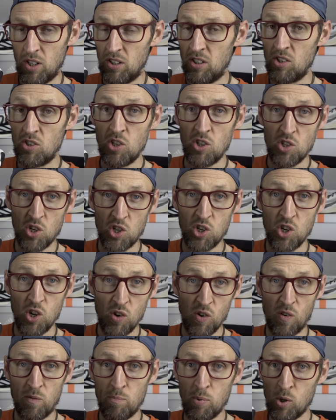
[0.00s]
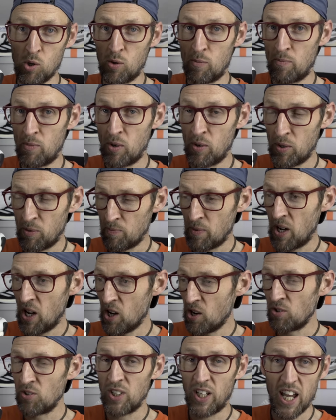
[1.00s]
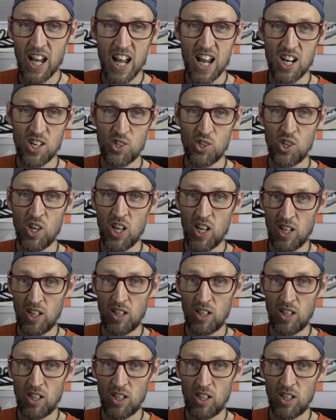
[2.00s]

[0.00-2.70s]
This is a shoe I've bought with my own cash.